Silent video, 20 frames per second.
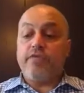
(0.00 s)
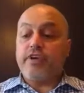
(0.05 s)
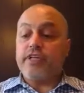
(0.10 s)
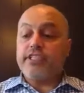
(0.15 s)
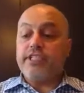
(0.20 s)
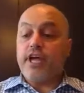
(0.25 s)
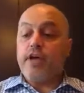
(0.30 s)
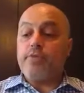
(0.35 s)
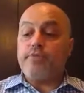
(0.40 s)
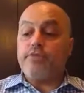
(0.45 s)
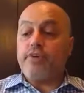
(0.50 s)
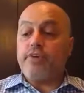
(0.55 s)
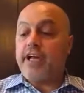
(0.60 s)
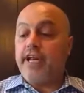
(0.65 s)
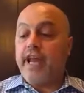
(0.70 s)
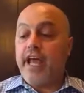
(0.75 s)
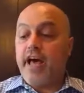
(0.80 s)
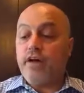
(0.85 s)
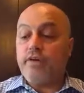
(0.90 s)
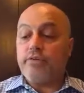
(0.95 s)
So for
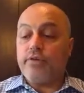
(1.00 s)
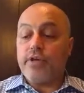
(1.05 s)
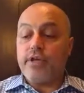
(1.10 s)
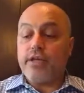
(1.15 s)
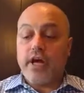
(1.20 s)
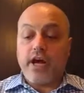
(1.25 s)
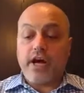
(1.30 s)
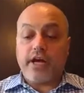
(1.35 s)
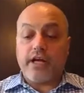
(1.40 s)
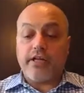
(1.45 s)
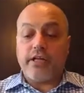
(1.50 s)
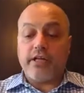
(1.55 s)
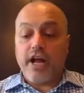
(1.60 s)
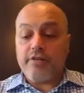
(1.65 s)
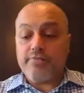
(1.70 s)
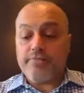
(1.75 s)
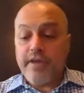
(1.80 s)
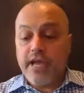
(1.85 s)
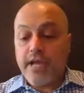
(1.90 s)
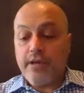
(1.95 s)
example, right now,
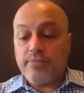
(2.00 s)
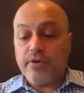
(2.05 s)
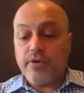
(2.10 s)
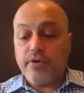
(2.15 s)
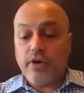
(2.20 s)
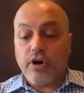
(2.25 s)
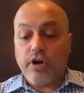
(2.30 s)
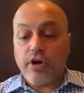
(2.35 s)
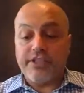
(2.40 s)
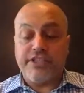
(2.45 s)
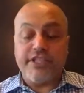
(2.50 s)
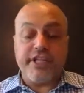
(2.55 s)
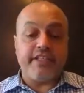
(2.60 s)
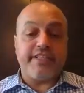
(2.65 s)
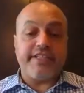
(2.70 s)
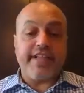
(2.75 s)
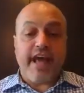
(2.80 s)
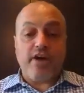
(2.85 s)
a lot of people are